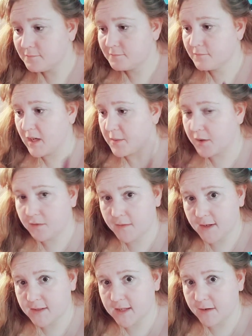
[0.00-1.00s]
I'm going to
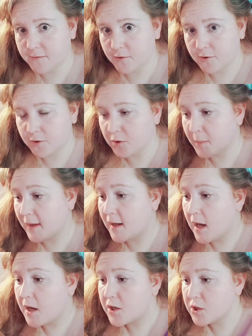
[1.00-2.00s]
face that for a little bit.
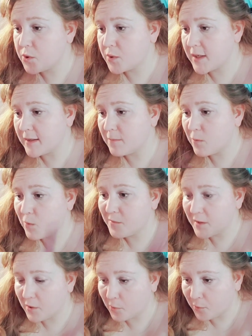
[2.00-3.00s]
You can
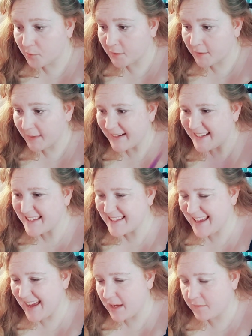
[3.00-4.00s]
record,
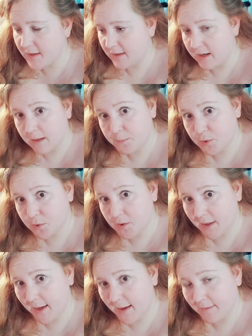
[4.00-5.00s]
save, and upload
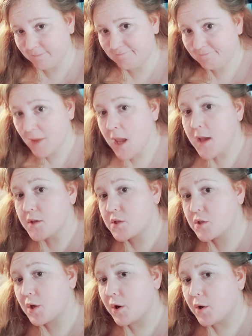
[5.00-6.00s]
again.
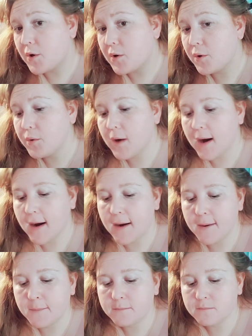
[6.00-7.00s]
So
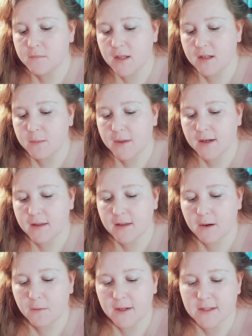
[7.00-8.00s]
anybody that
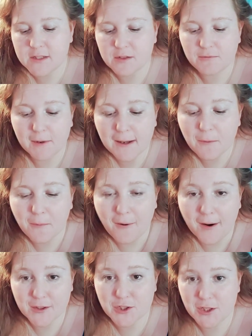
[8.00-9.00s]
wants to
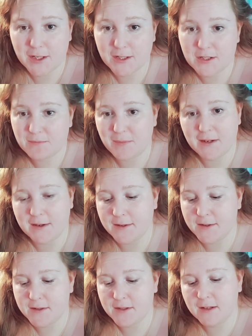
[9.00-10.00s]
rewatch this
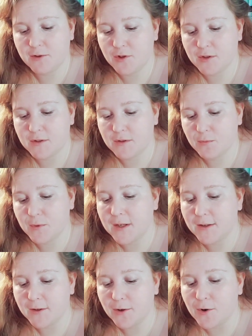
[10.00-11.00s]
because they just
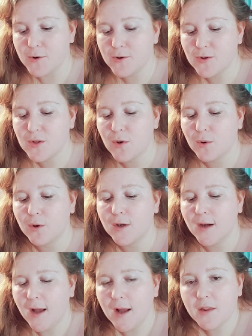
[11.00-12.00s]
weirdos, or
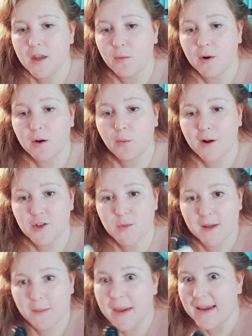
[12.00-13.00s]
they want to watch me
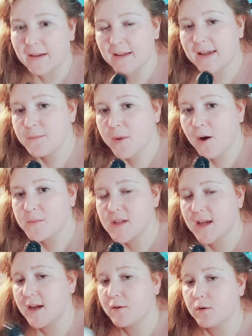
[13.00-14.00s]
paint light bulbs
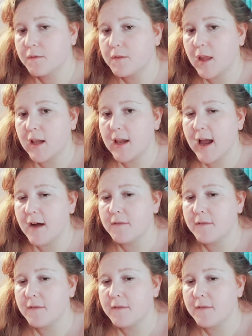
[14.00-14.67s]
again, or if they have